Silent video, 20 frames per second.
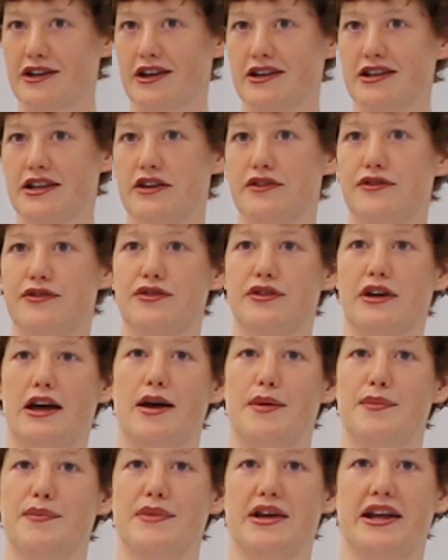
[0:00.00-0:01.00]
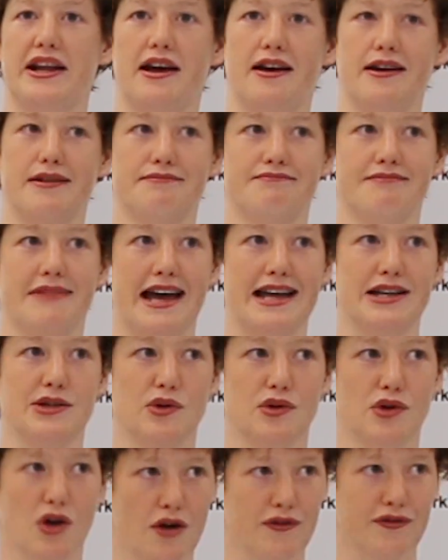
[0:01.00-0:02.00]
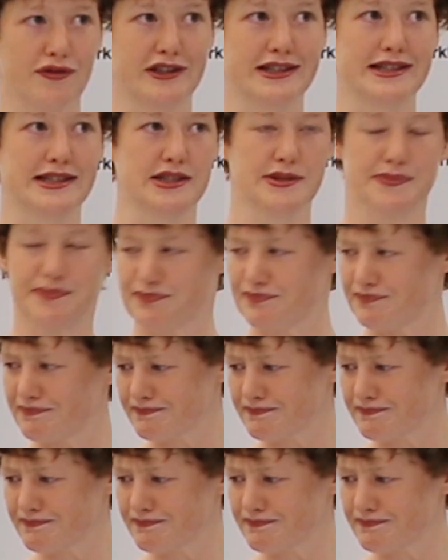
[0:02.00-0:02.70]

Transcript: that I'd give at our annual conference